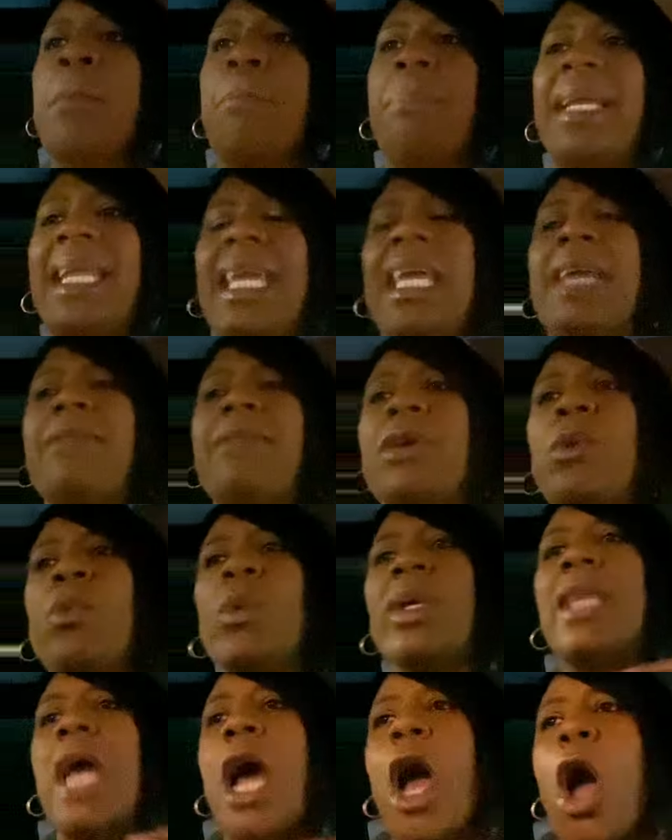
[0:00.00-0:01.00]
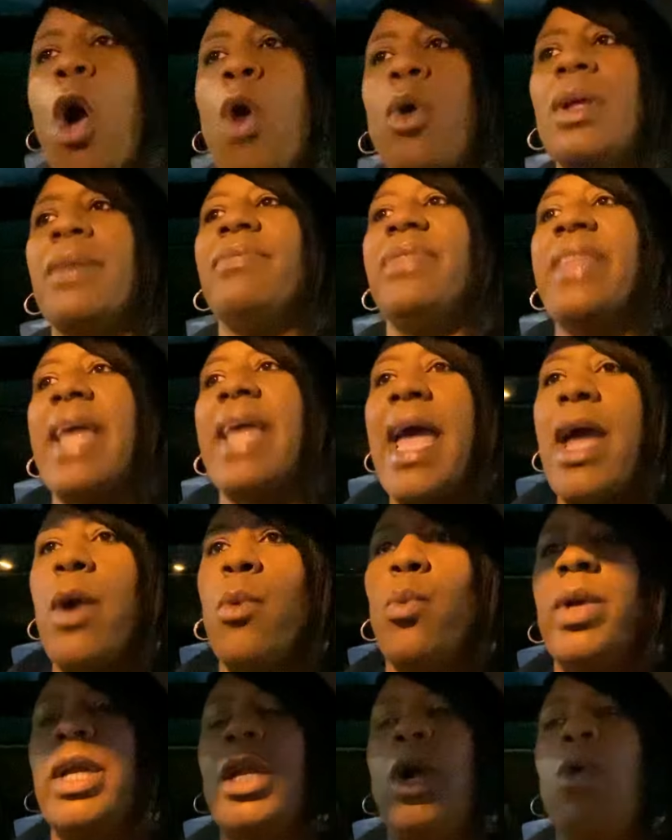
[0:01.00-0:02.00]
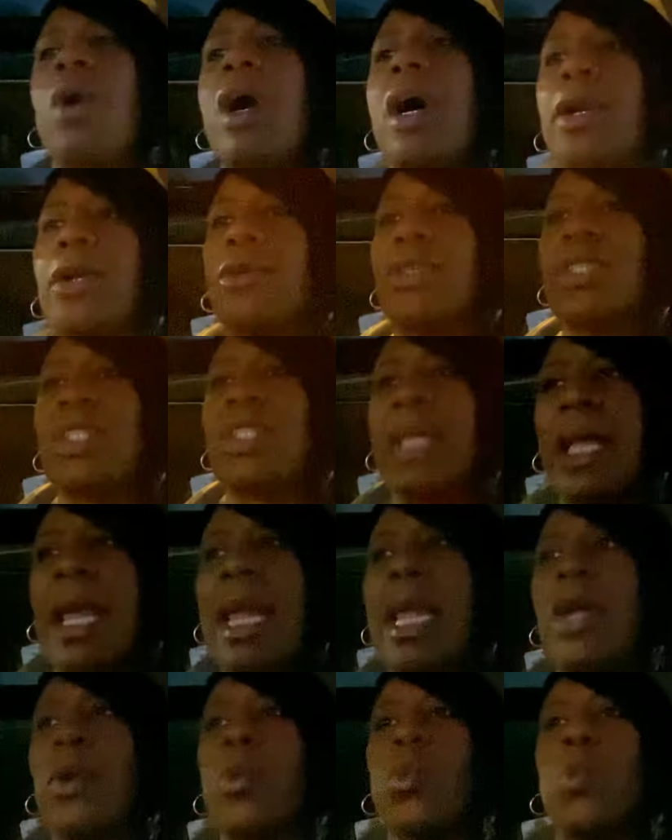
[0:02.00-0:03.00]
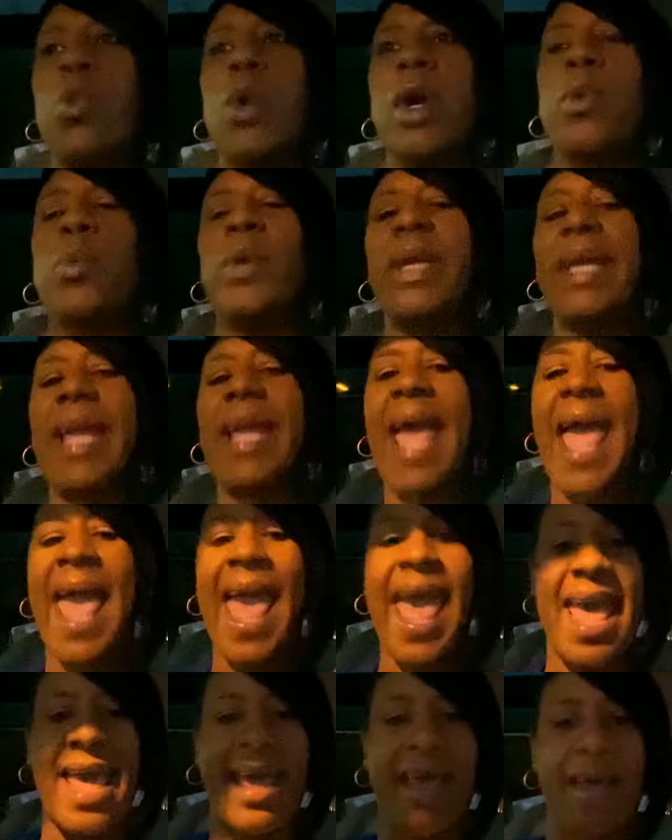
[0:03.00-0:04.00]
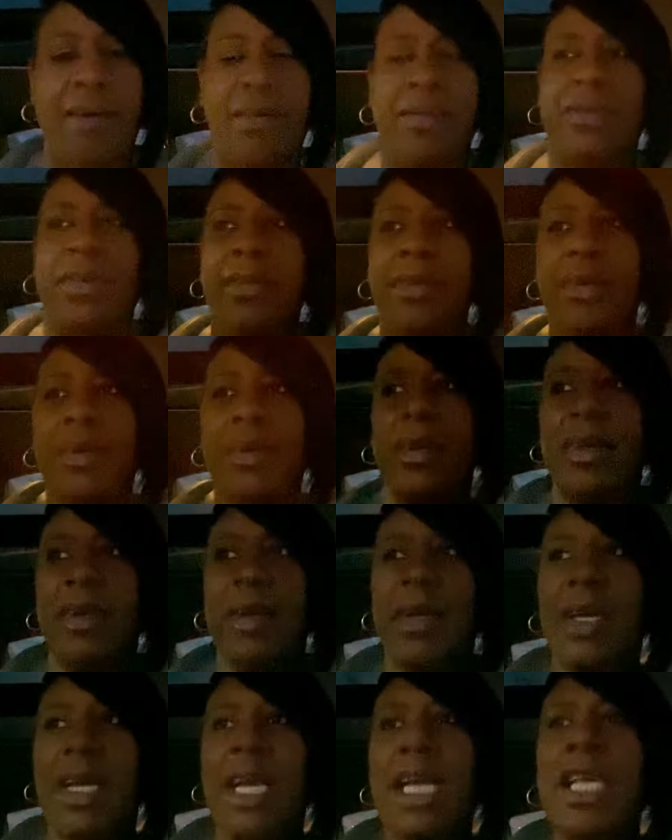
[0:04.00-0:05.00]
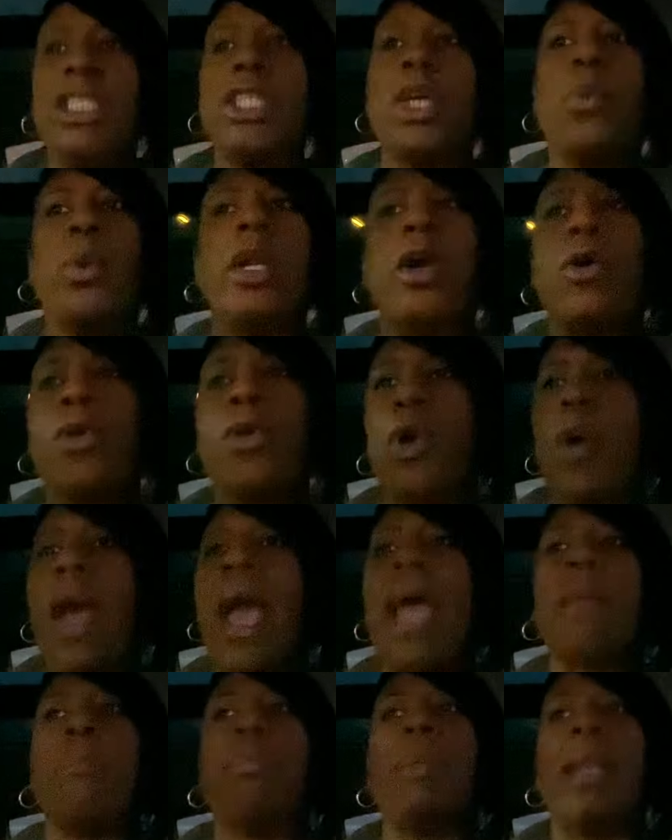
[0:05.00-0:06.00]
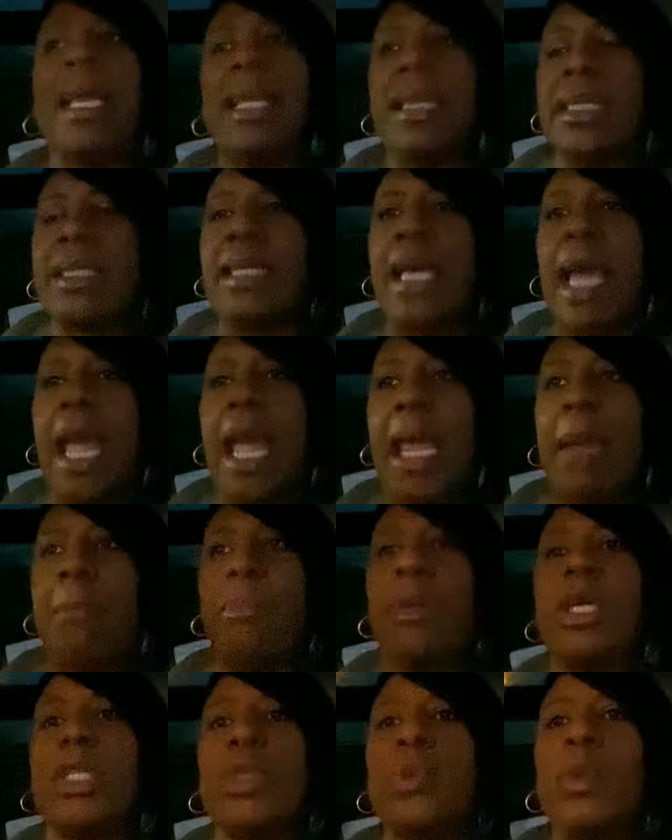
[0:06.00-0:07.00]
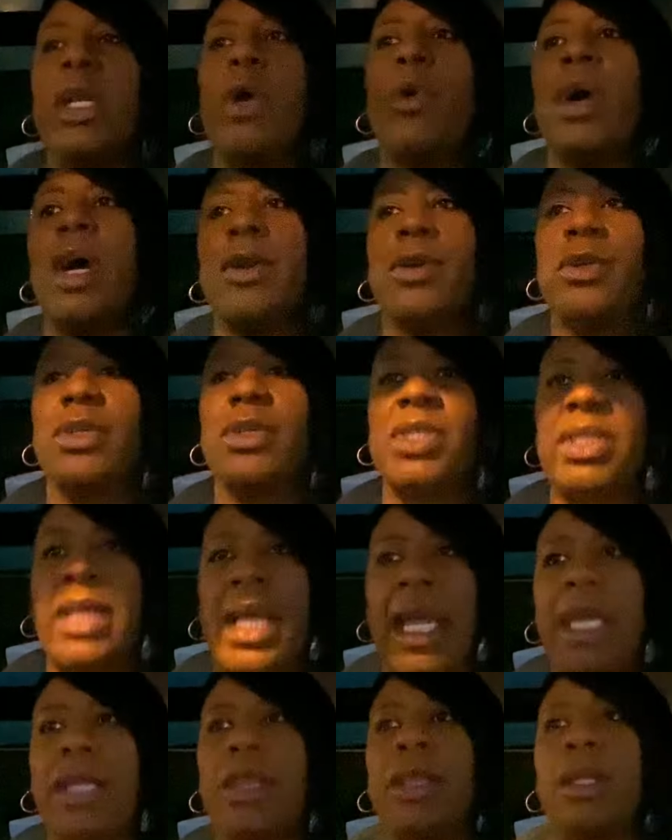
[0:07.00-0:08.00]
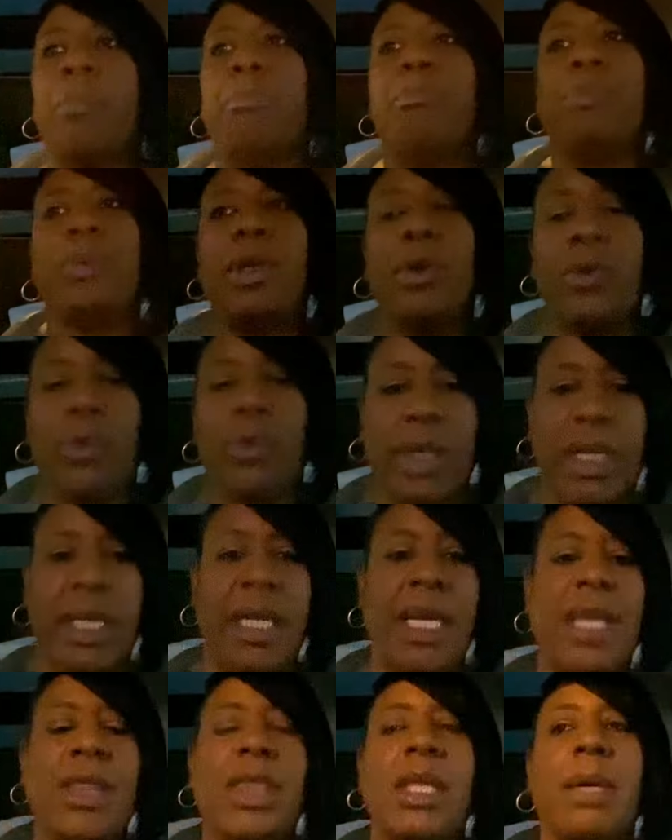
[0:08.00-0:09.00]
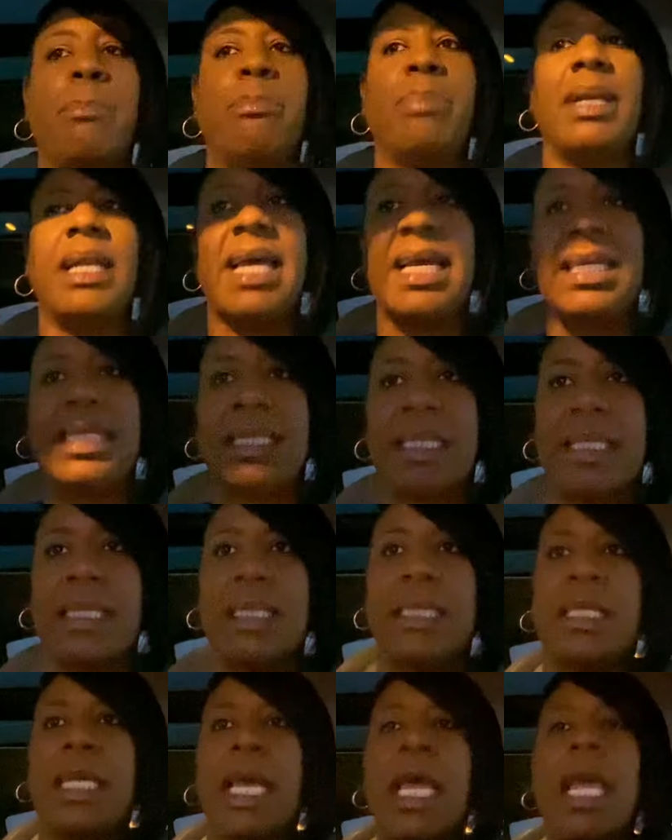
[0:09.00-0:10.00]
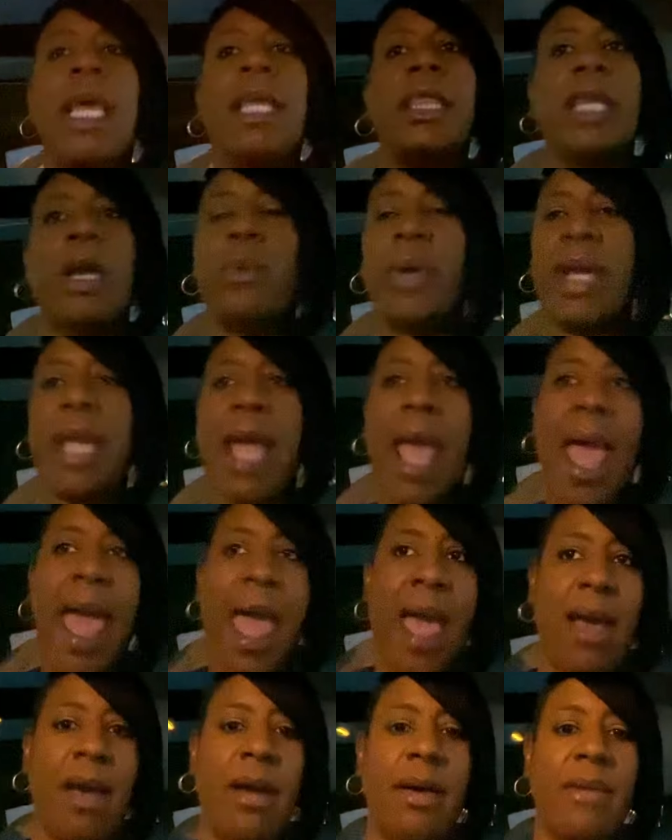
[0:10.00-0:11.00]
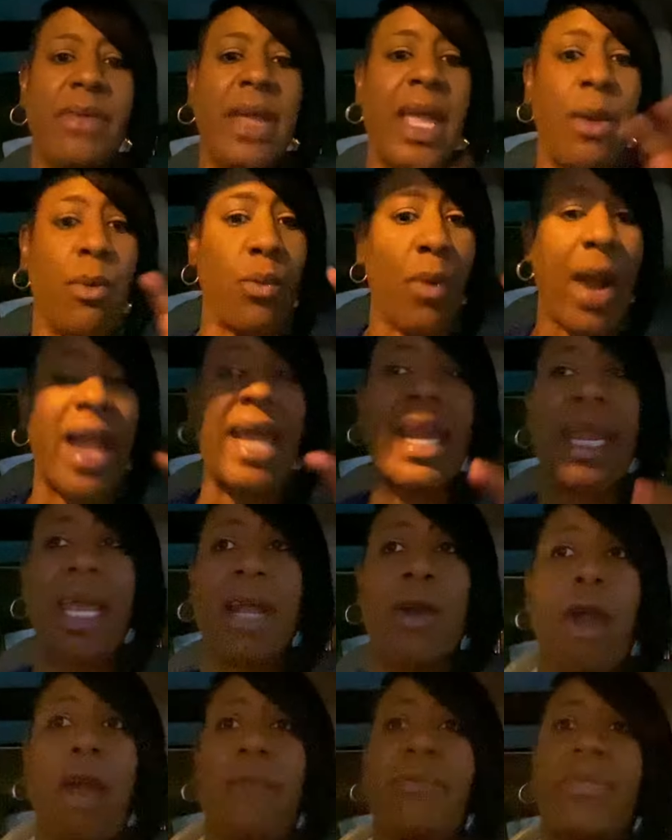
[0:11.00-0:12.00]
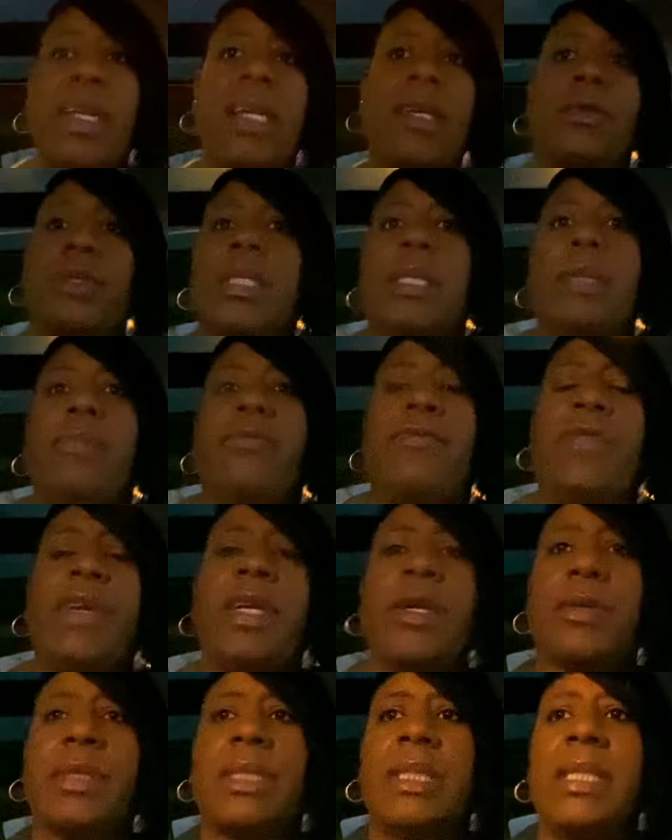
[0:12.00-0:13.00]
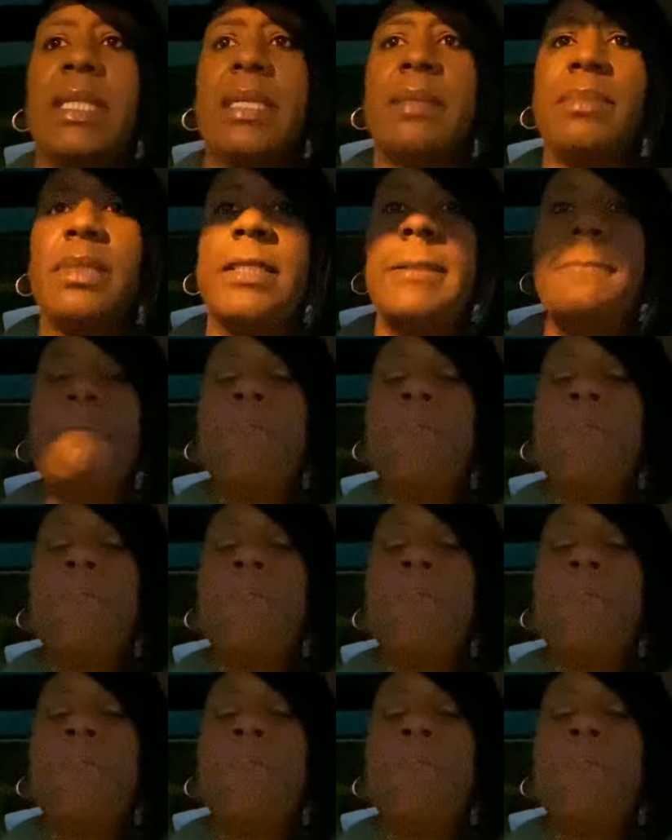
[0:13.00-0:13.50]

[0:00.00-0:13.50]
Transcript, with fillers: But even with all of that, we don't understand what we have so we don't know how to play this game because we don't understand the beauty and the blessings that we have right at our fingertips.